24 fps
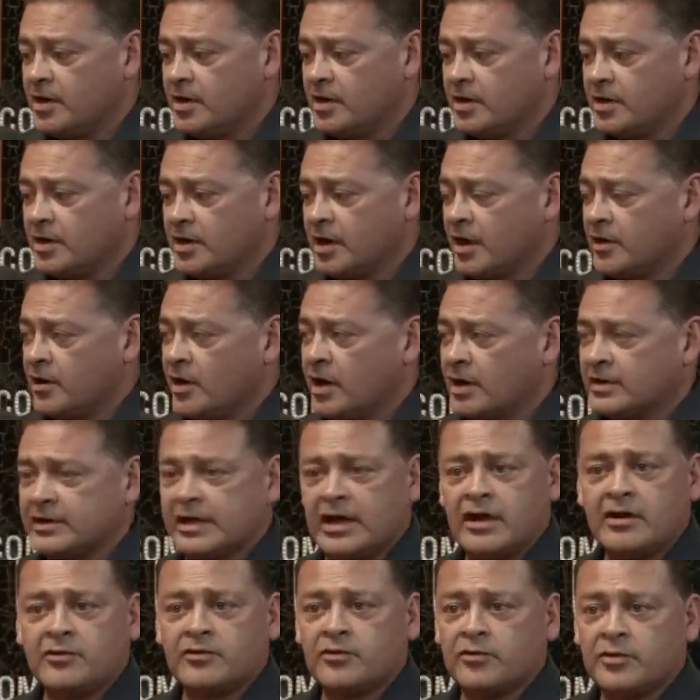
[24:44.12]
he got knocked
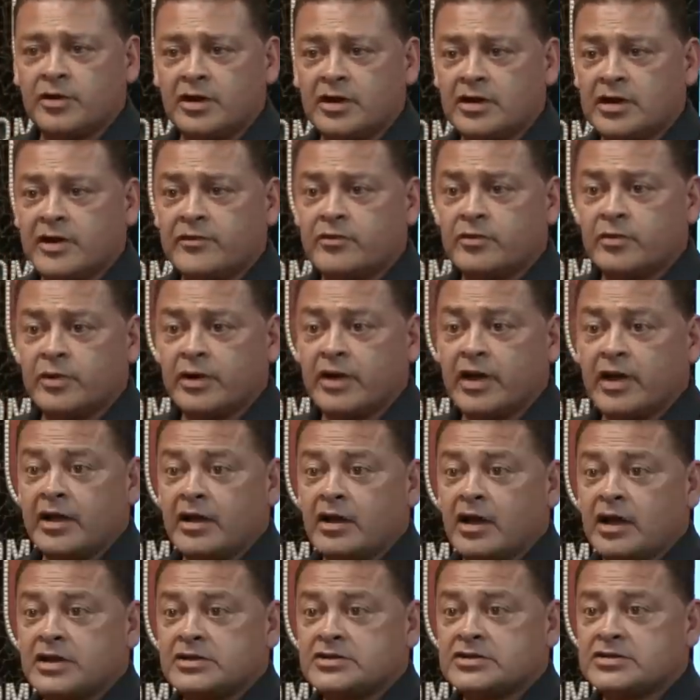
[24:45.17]
out in the ring, never regained
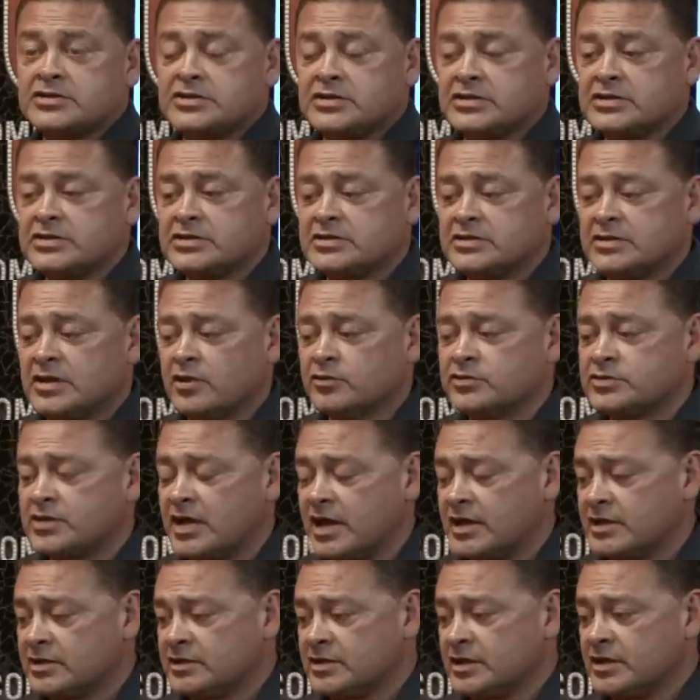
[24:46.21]
consciousness. Those
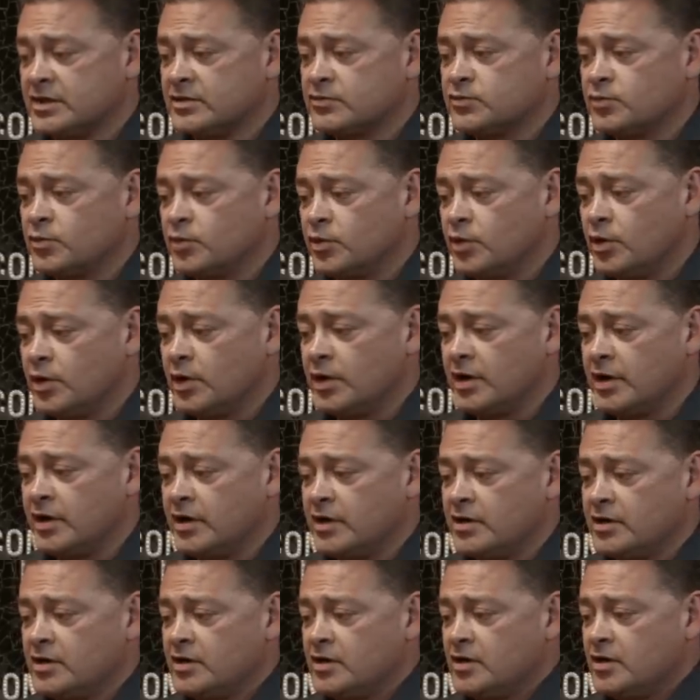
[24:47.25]
kind of things will
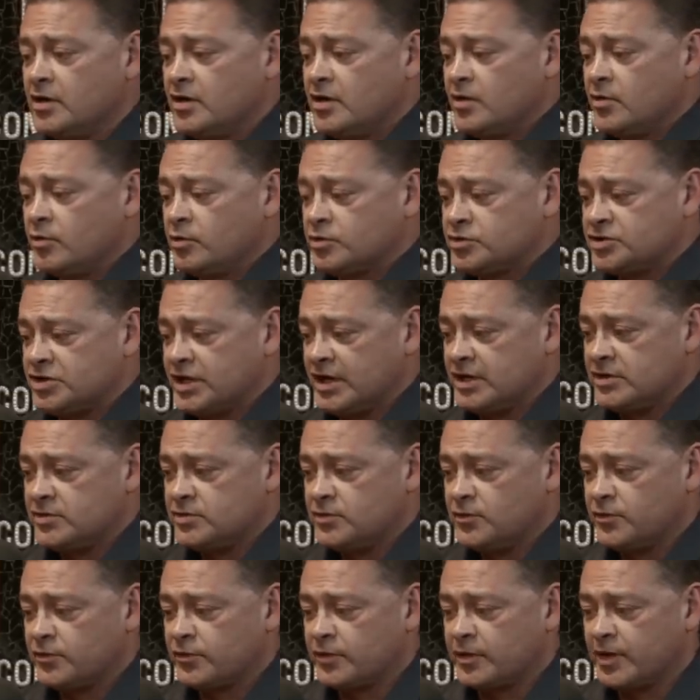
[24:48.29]
change
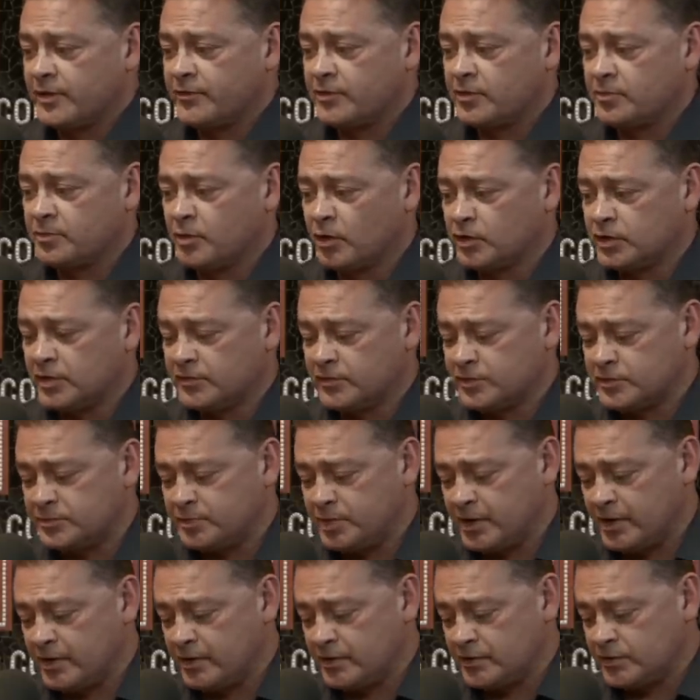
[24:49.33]
you forever. Both of his
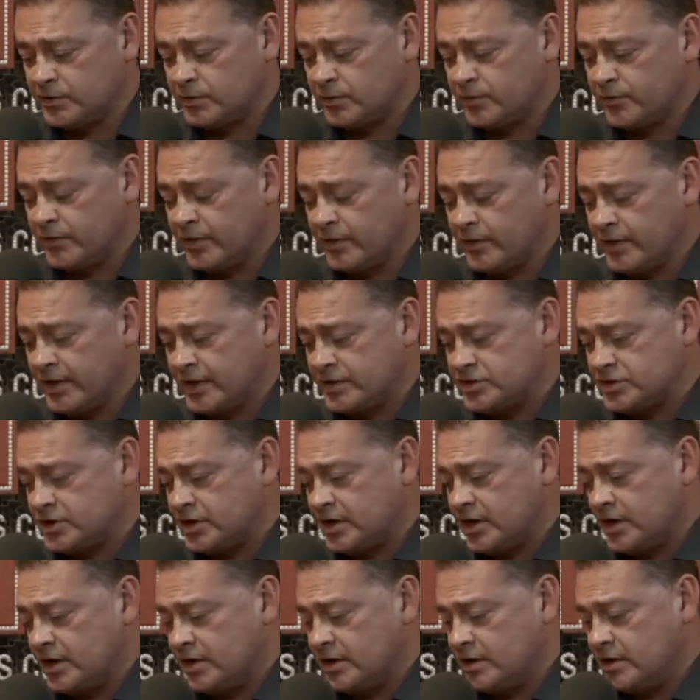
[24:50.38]
parents were very
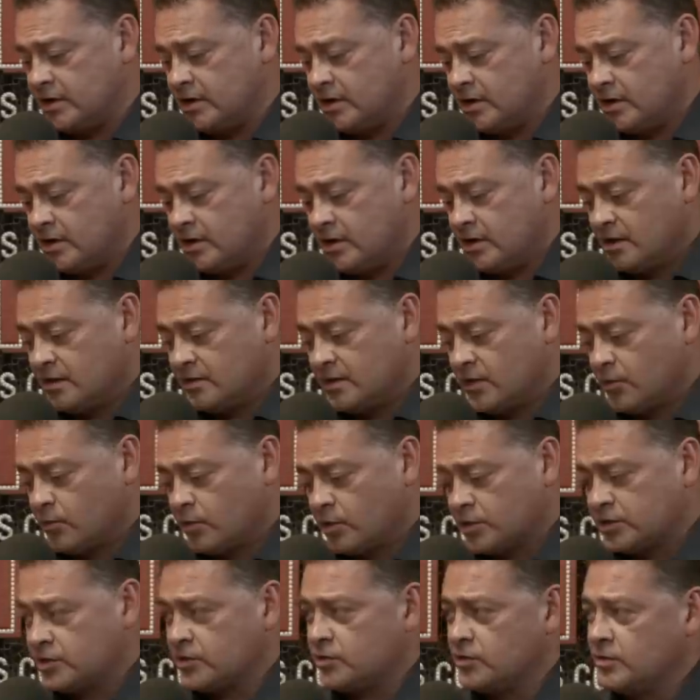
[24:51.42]
educated. They
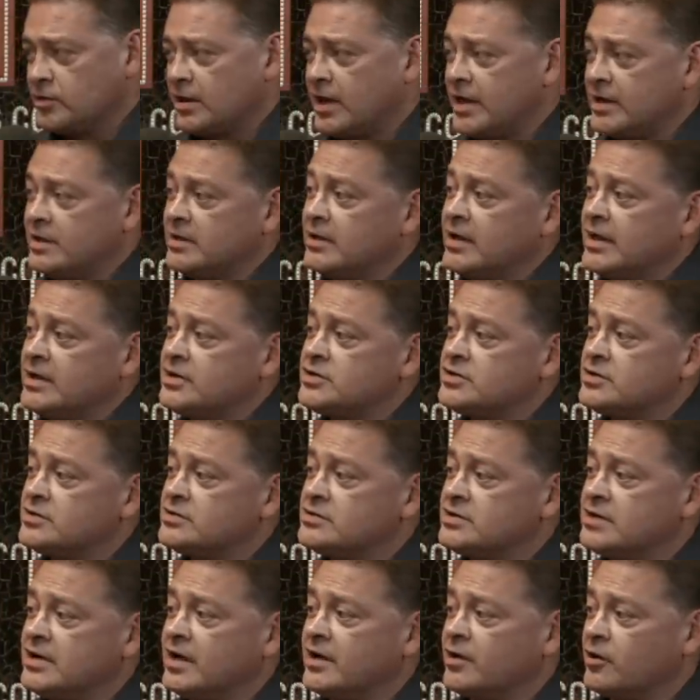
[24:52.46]
worked at the United
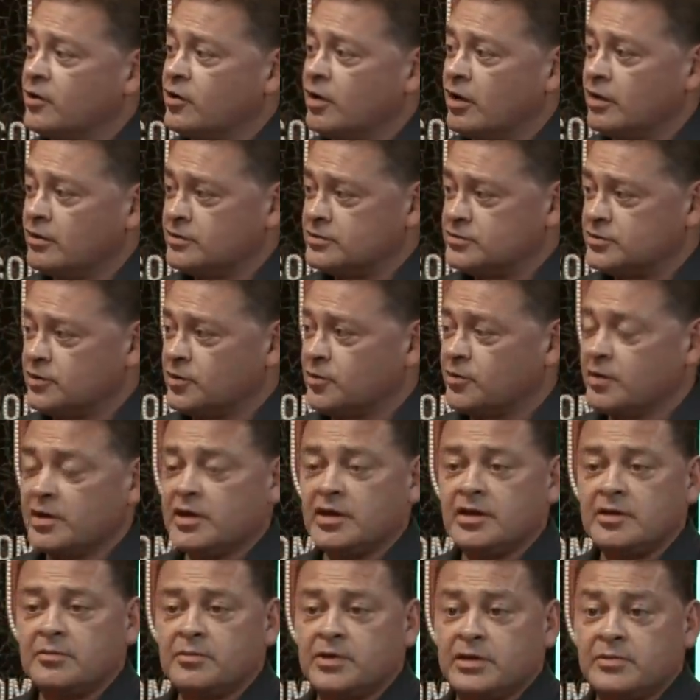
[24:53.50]
Nations. He had a college
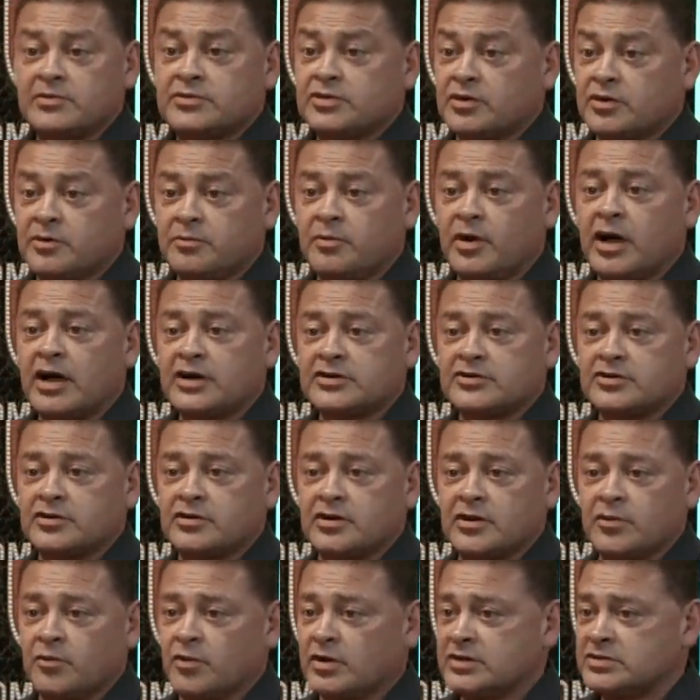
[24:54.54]
degree, but he was a good boxer.
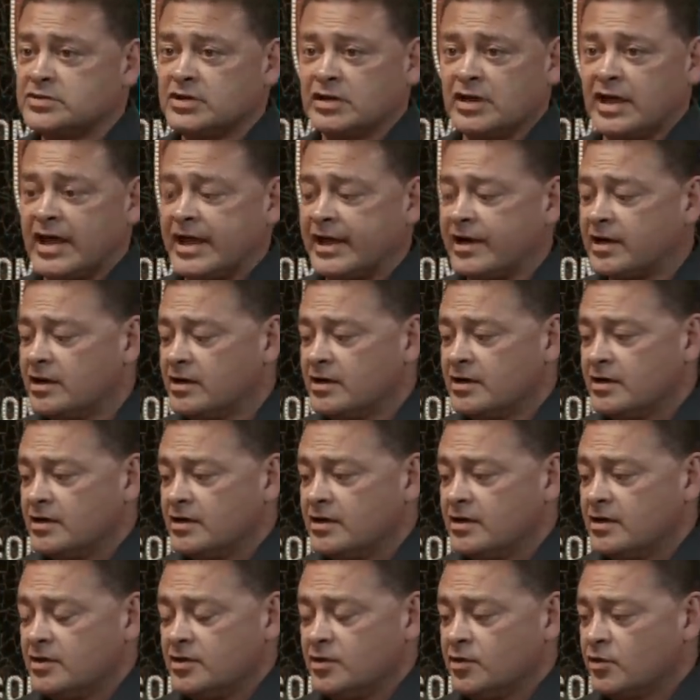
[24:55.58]
He wasn't like,
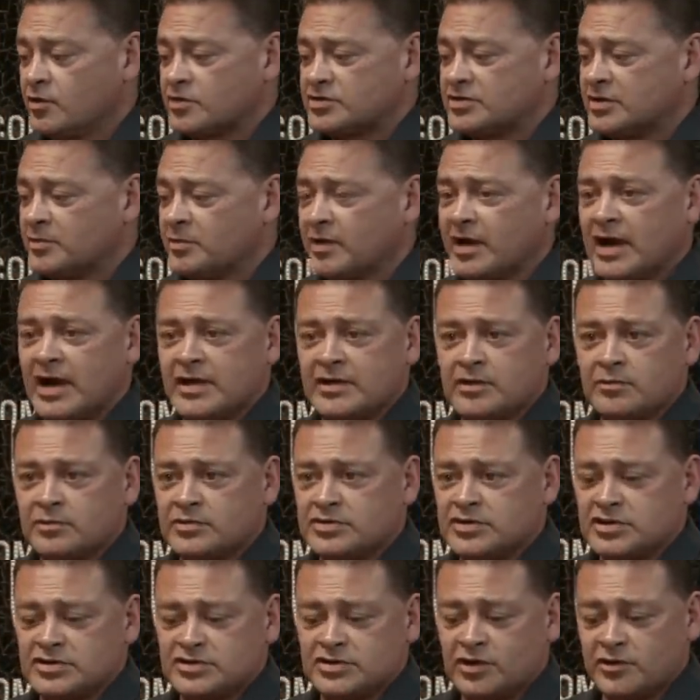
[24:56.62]
you know, some guy that was
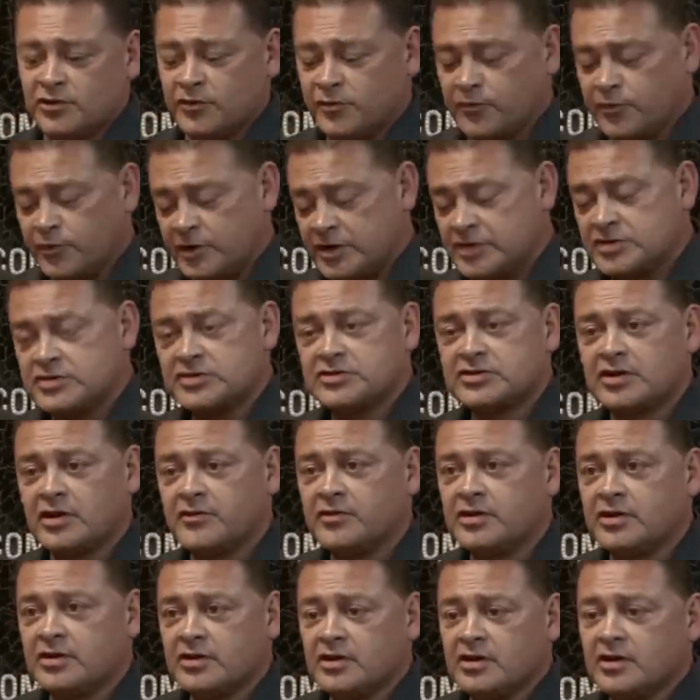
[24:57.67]
just on the fringes of
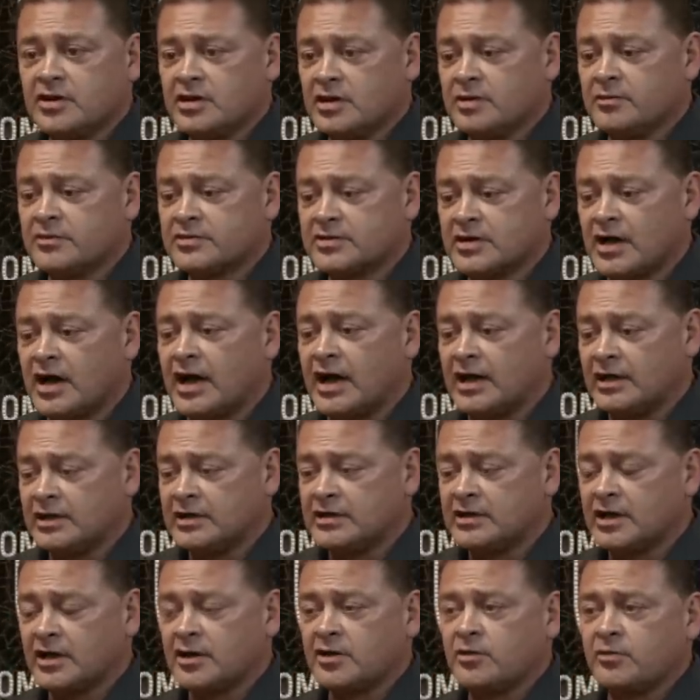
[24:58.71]
it. He was a highly
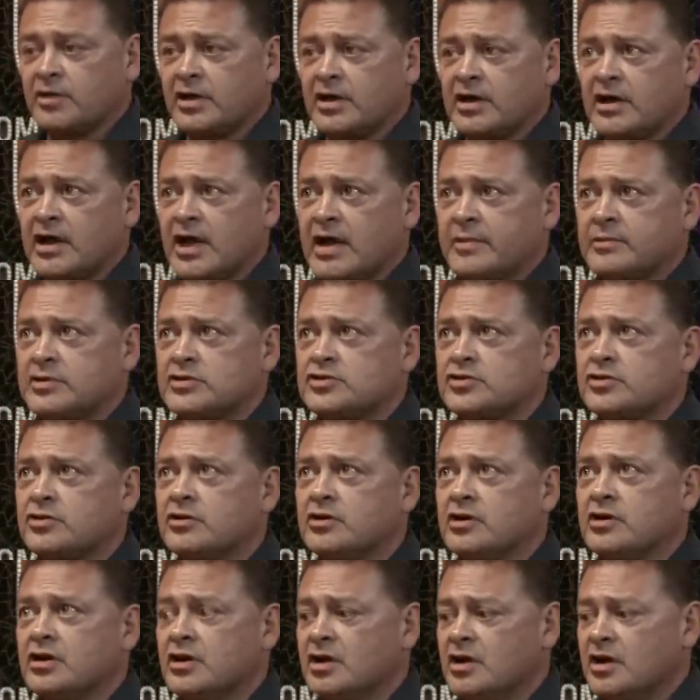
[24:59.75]
decorated amateur.
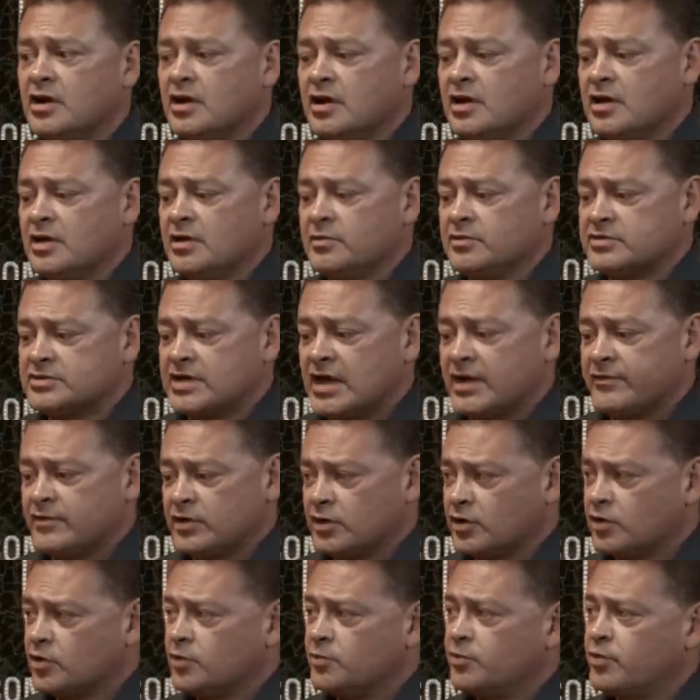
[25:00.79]
He was having a
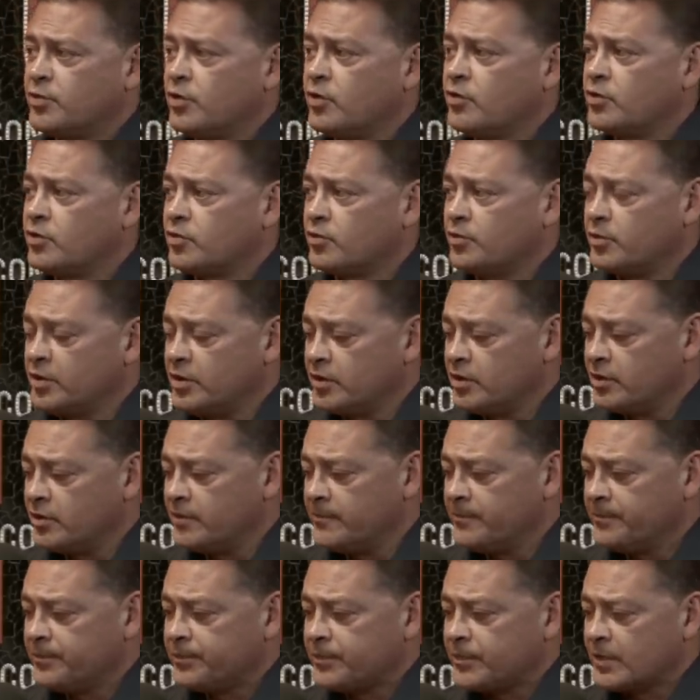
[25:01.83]
good pro career.
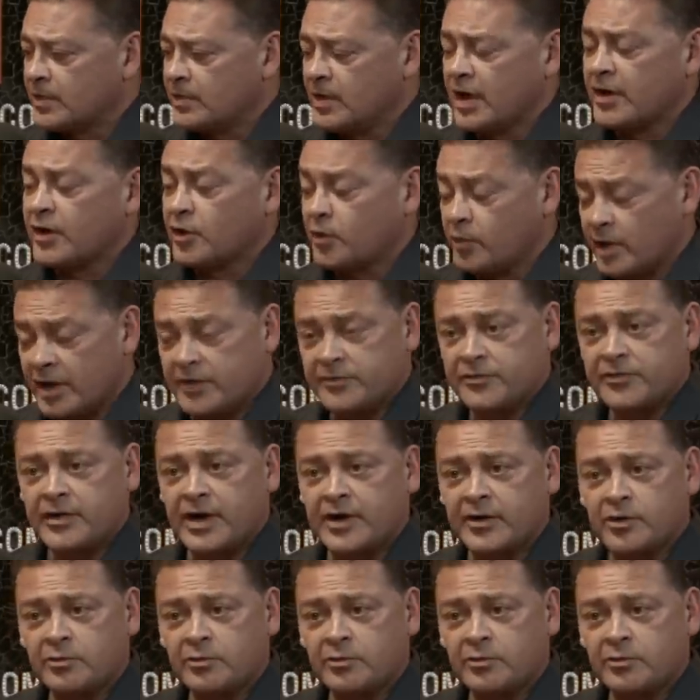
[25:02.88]
Not a great fighter,